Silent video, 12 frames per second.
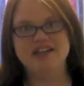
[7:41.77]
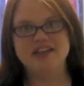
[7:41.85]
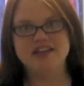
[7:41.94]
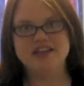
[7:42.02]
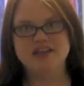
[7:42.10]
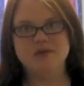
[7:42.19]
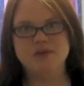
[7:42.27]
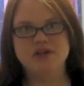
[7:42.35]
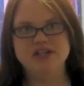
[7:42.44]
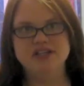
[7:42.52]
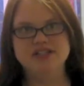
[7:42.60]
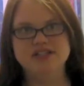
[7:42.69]
I think it
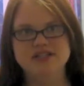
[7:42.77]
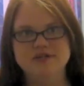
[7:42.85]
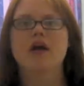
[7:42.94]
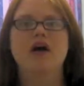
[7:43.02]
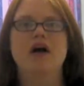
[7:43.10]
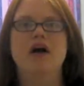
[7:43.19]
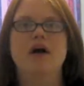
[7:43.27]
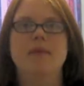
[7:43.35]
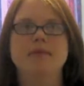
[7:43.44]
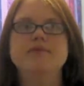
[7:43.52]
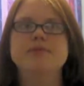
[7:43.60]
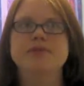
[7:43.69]
was
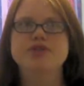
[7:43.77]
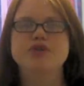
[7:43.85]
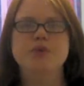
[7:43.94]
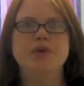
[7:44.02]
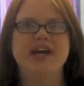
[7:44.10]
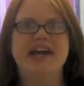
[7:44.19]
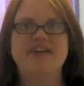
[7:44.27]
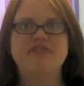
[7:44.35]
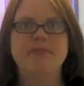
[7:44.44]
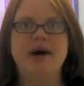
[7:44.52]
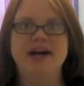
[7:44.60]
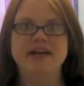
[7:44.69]
about 2.5
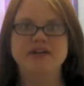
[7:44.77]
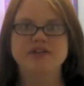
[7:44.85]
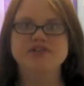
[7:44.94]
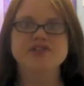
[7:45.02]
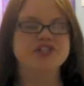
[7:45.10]
miles,